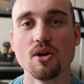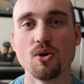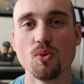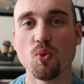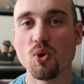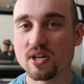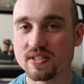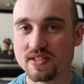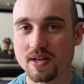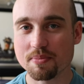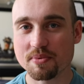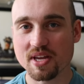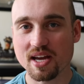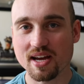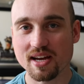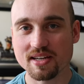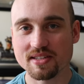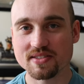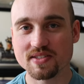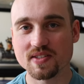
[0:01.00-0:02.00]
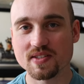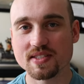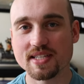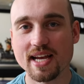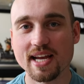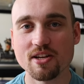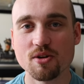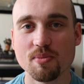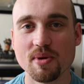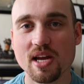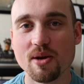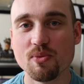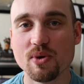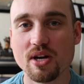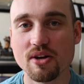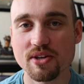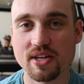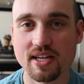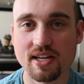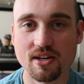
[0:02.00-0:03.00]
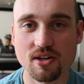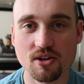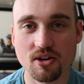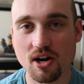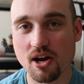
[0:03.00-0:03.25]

What is up guys? Daniel Manuel here,